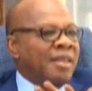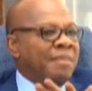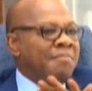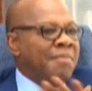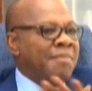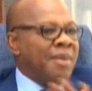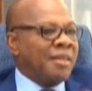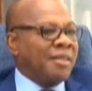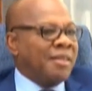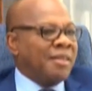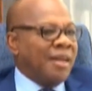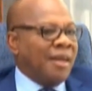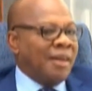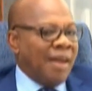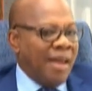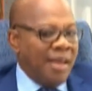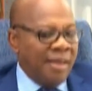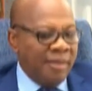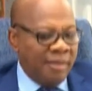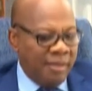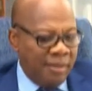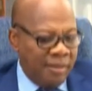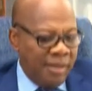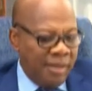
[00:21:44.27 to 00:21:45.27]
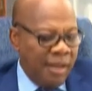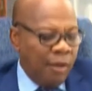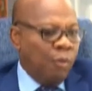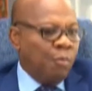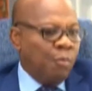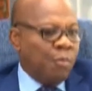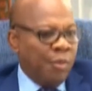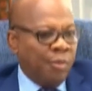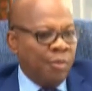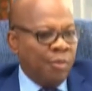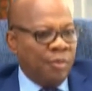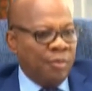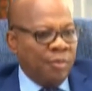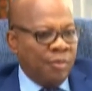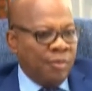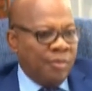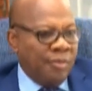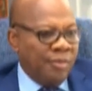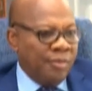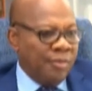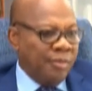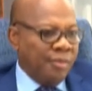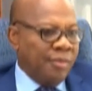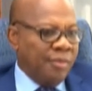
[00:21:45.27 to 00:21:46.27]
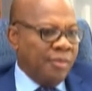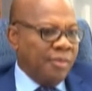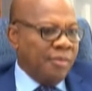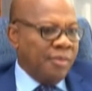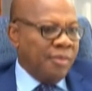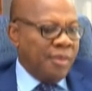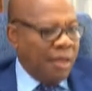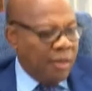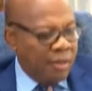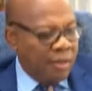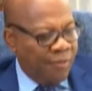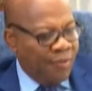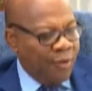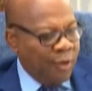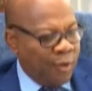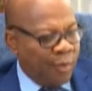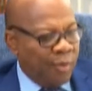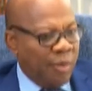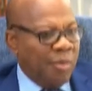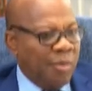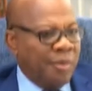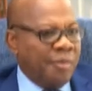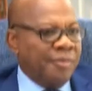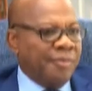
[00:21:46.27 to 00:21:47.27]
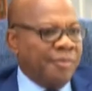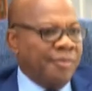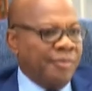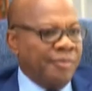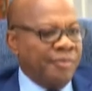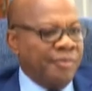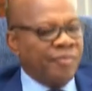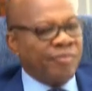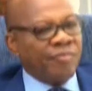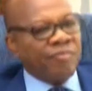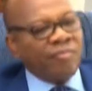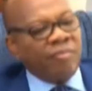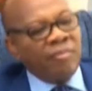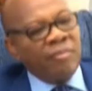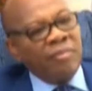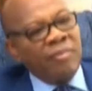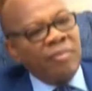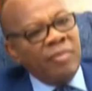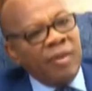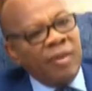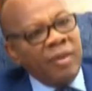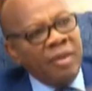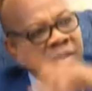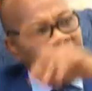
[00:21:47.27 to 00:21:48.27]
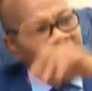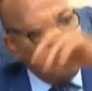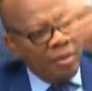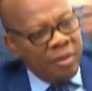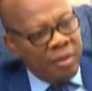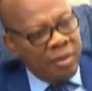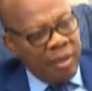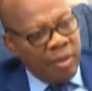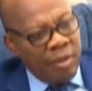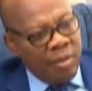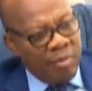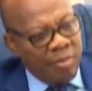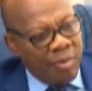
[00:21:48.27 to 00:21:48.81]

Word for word: marginalized their own people. That's the first problem. Second